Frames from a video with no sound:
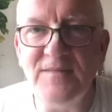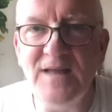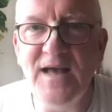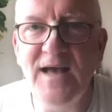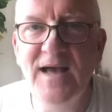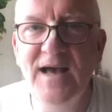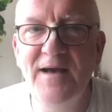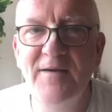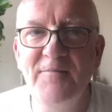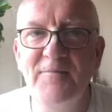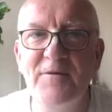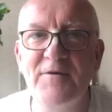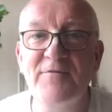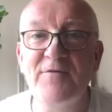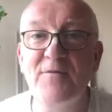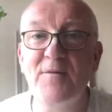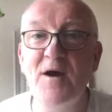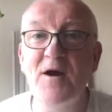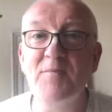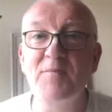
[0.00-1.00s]
But
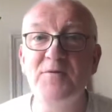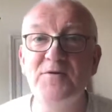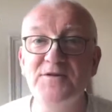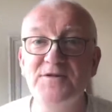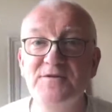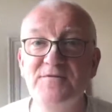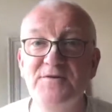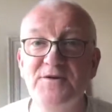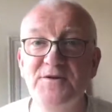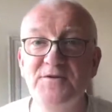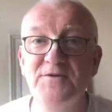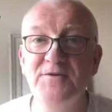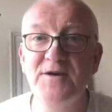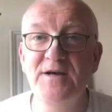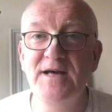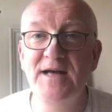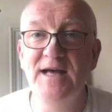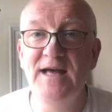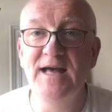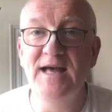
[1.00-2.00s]
from our point of view,
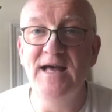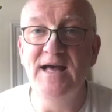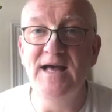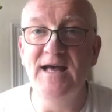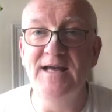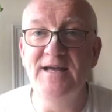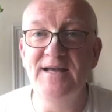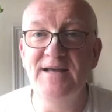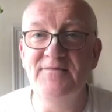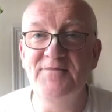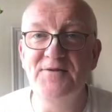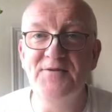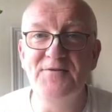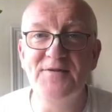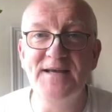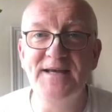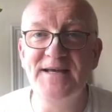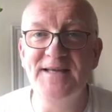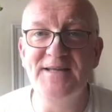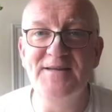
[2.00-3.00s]
if you
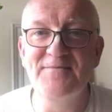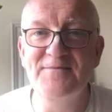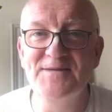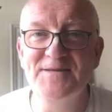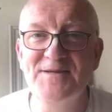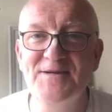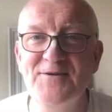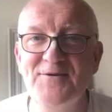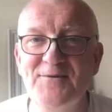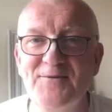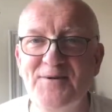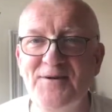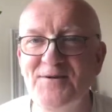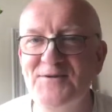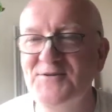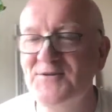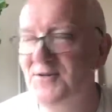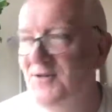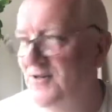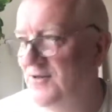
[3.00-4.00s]
think in the material
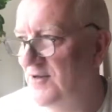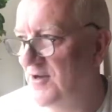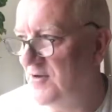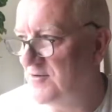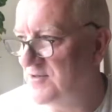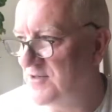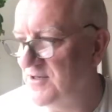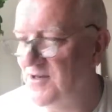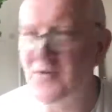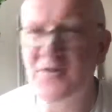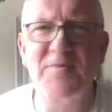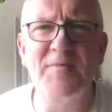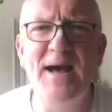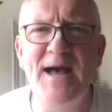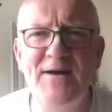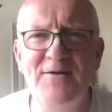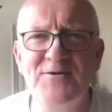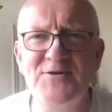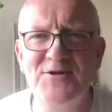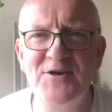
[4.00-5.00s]
world, you go to the
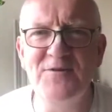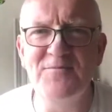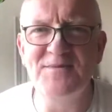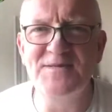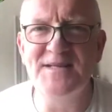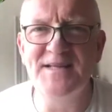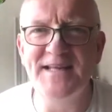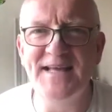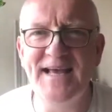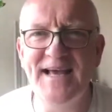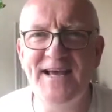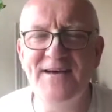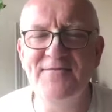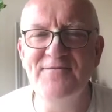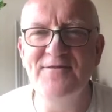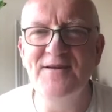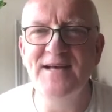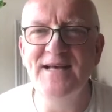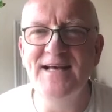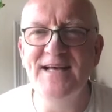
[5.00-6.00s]
pound shops that they have.